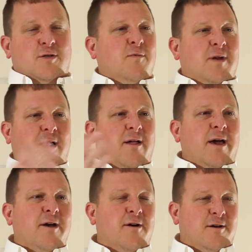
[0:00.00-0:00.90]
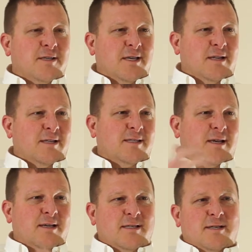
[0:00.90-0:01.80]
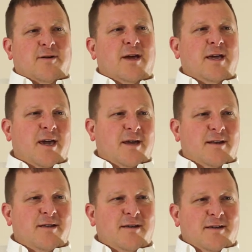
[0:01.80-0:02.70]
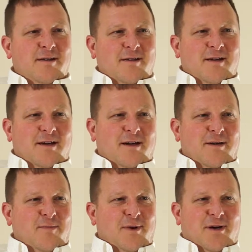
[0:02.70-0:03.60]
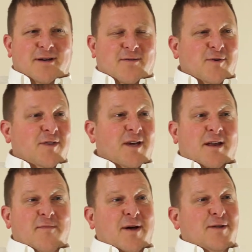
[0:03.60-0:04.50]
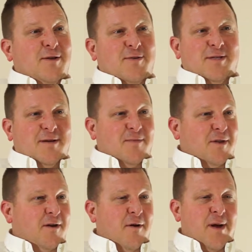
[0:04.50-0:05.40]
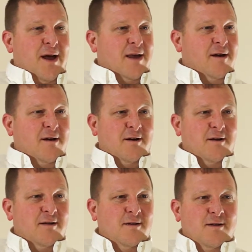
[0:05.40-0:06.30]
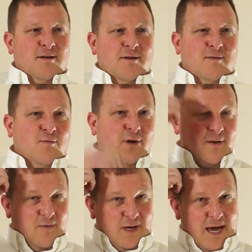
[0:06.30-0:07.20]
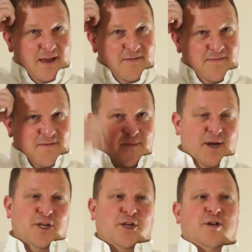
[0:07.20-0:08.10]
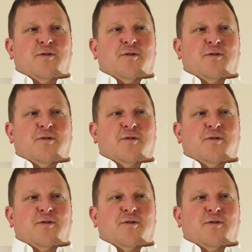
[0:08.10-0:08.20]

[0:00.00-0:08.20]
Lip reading: when a client calls in and says, hey Kate, we're thinking about doing something in our backyard, what kind of information do you